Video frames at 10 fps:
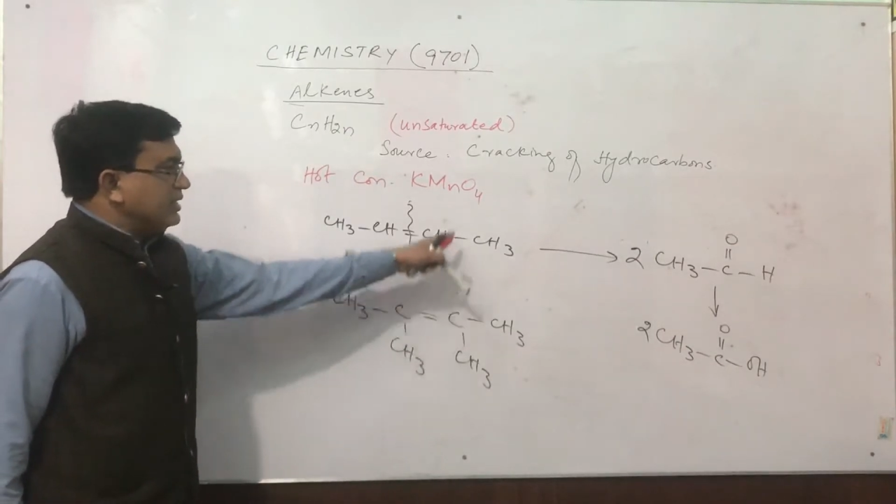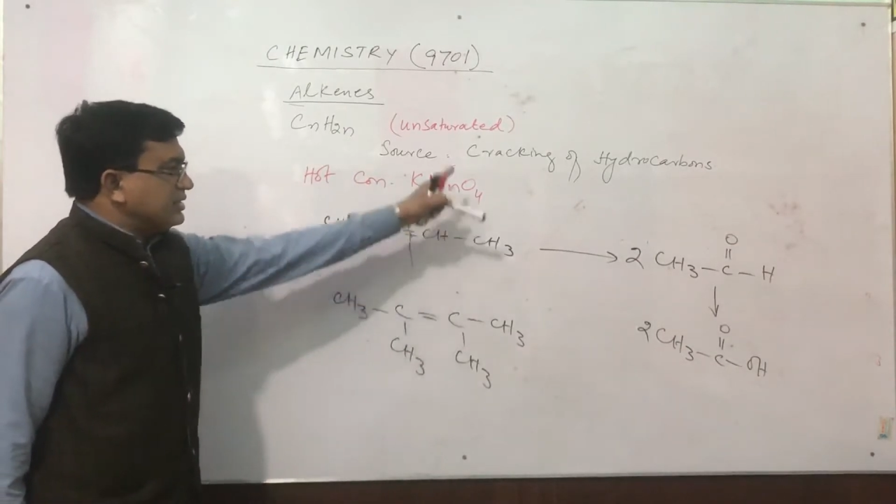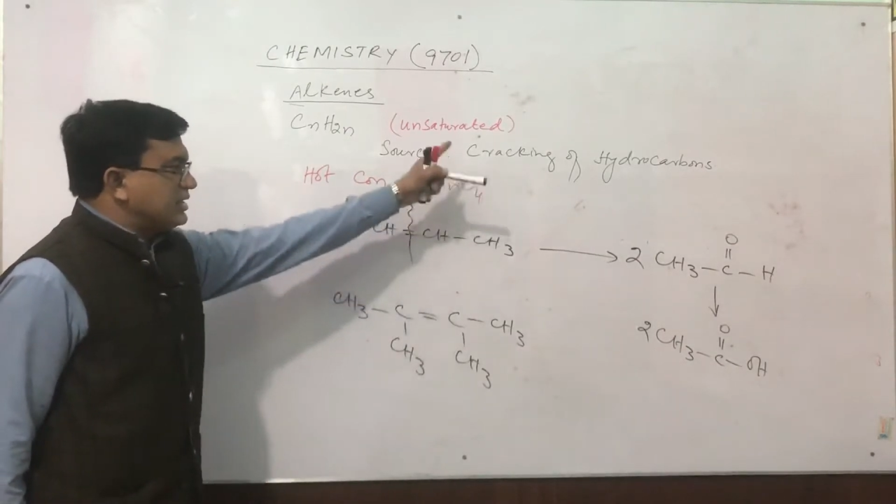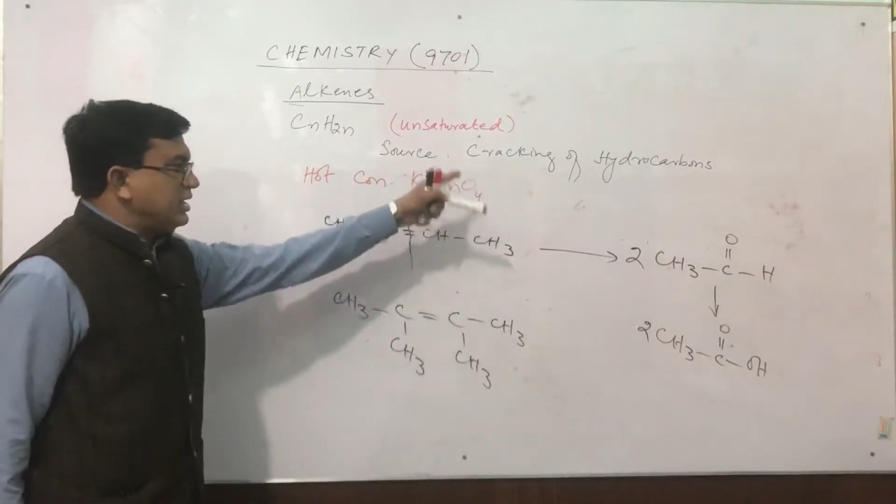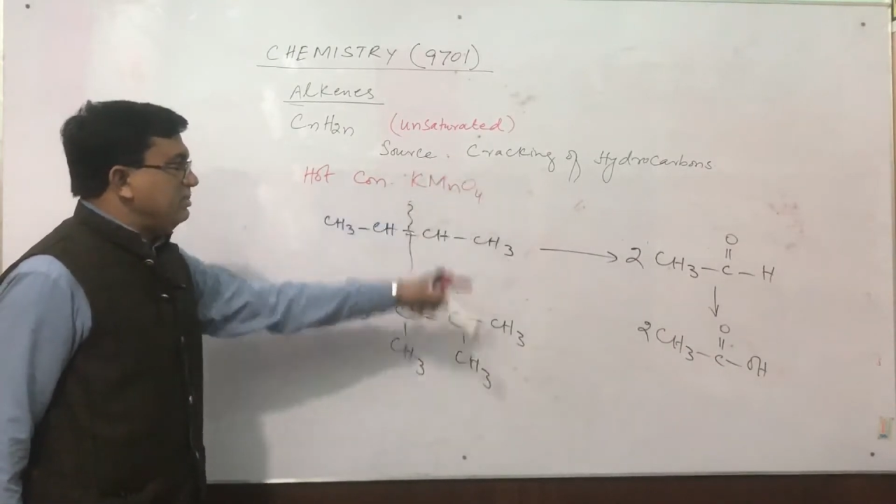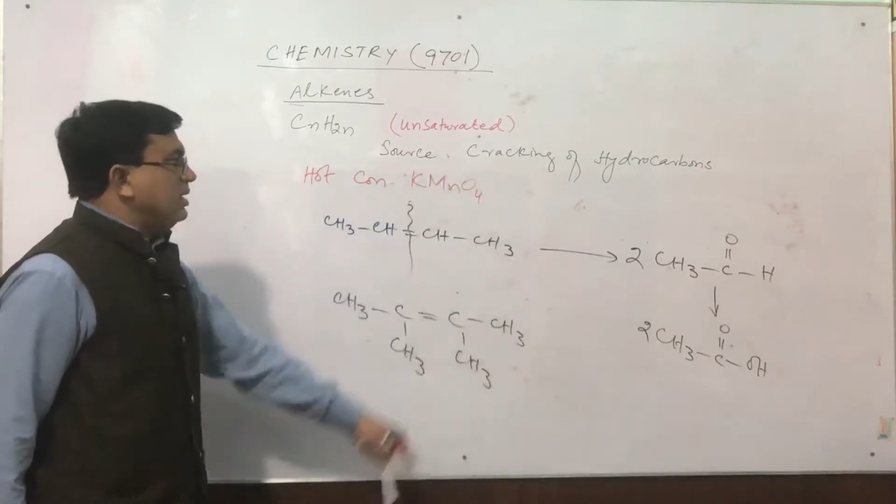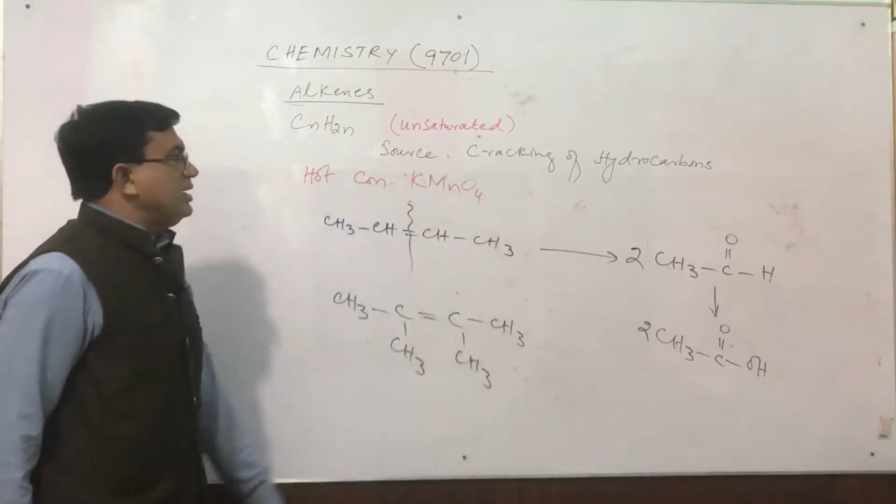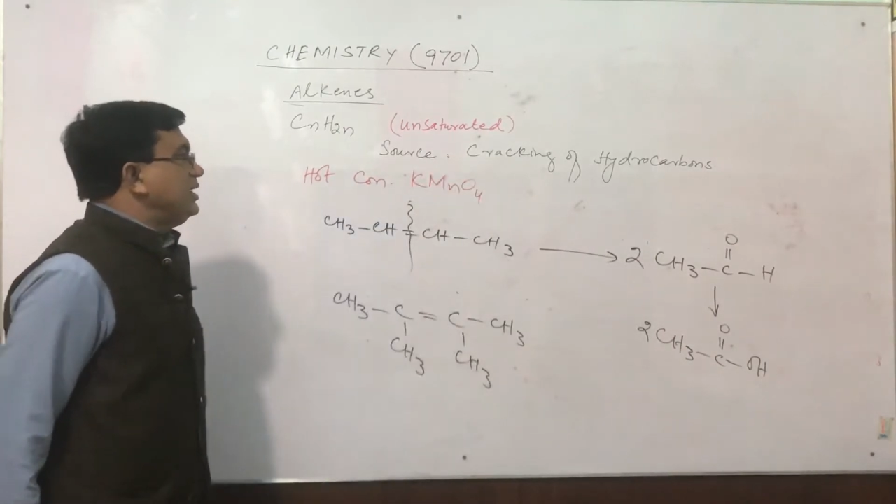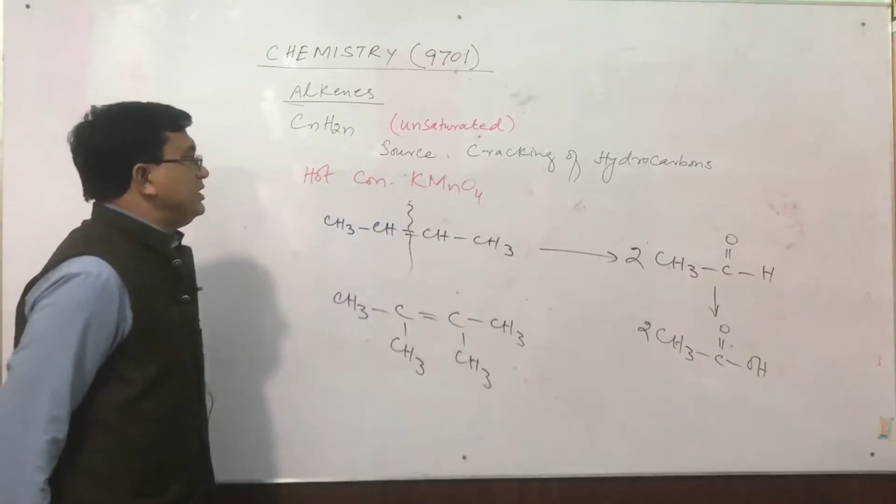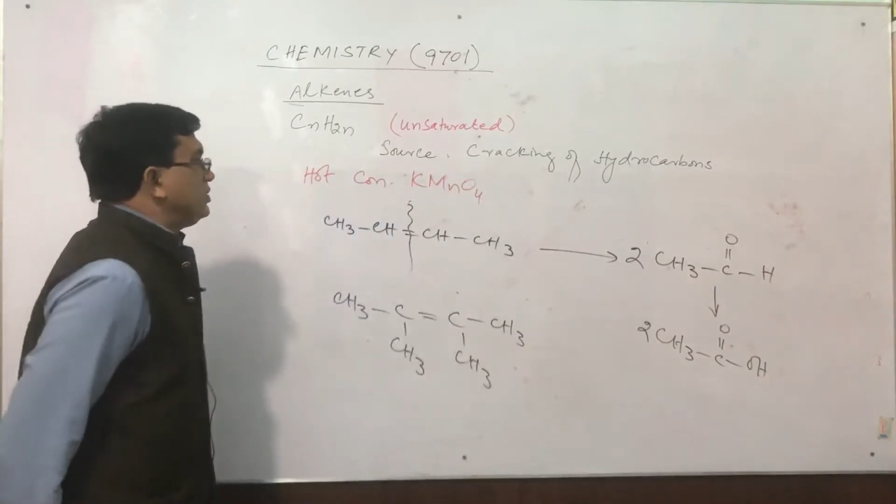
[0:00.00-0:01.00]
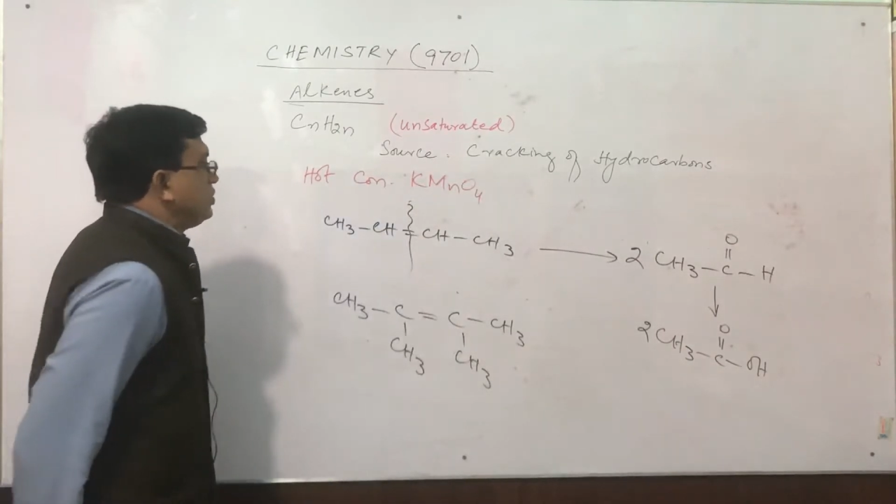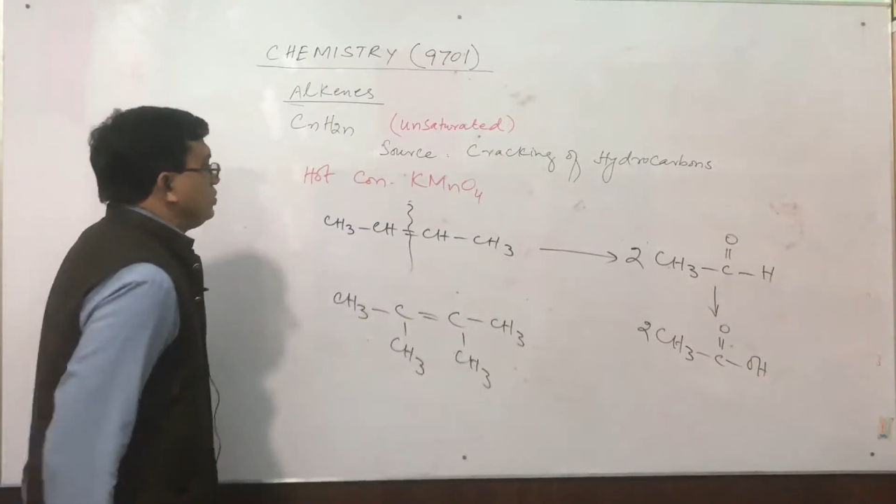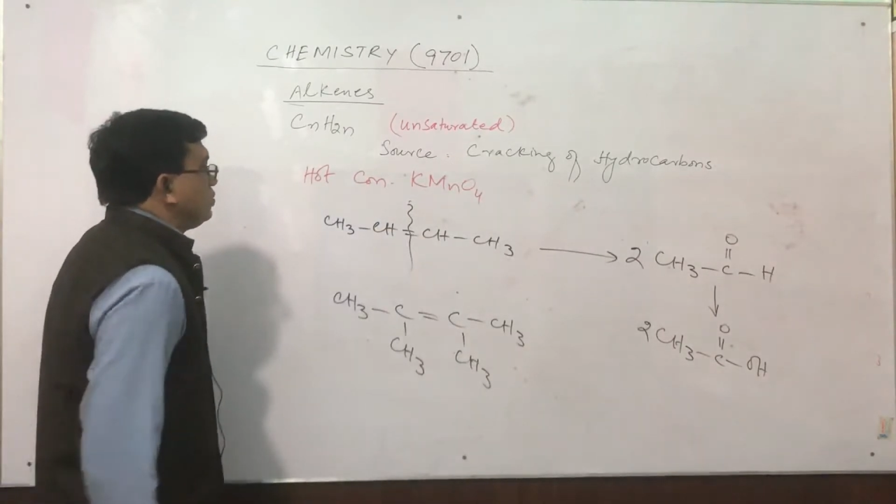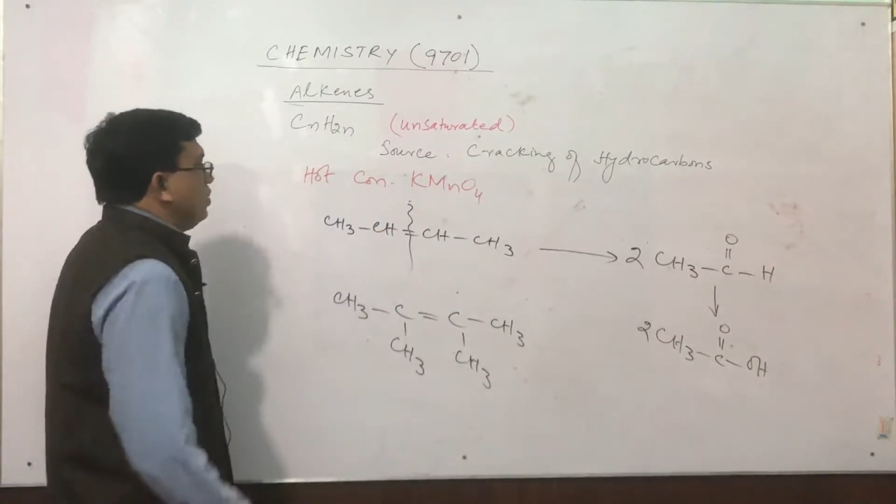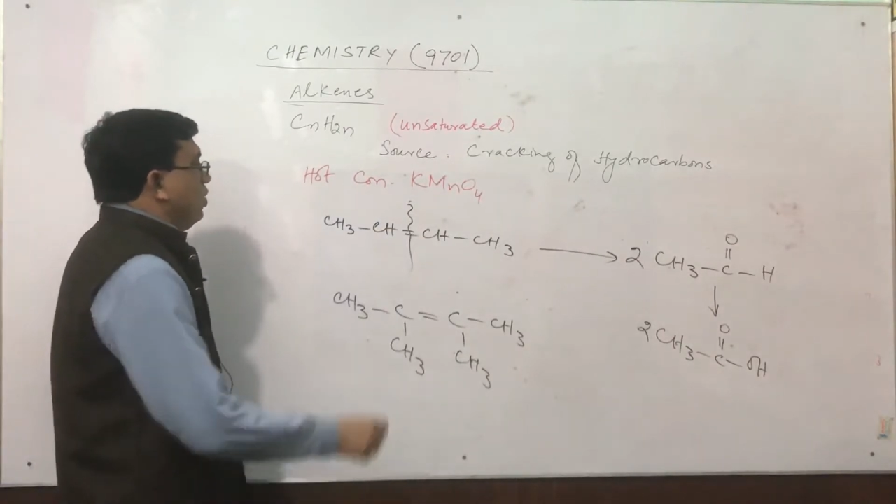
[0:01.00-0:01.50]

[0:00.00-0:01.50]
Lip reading: the same conditions